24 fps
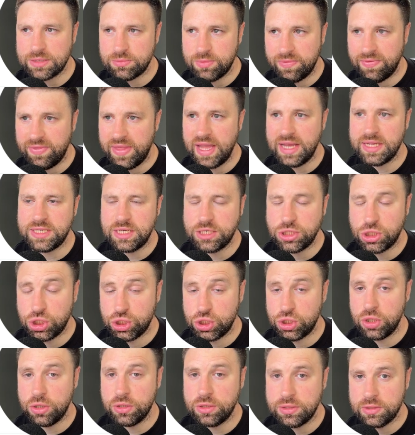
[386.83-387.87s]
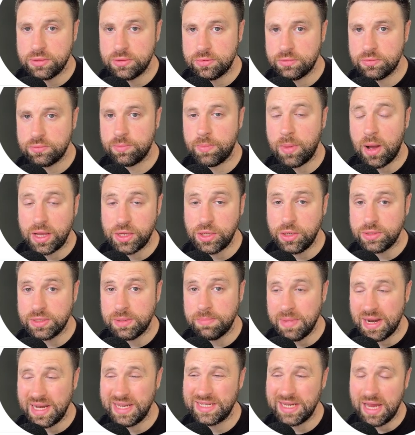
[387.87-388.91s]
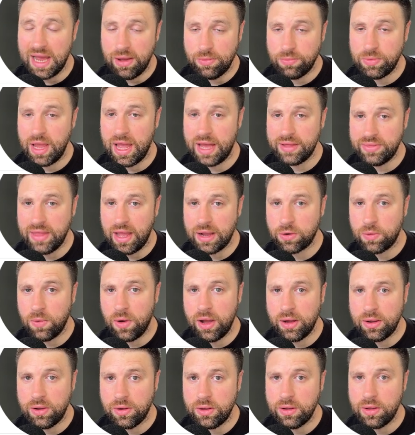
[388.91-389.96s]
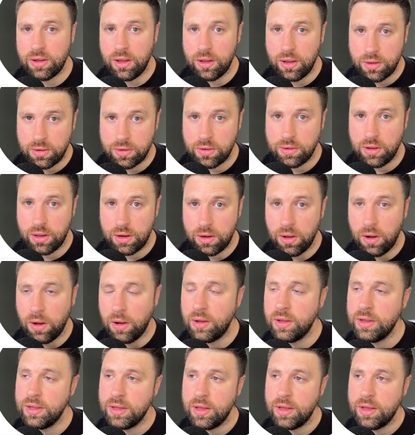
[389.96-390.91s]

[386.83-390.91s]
With this, it should, by using ManyChat, we had that quite a lot.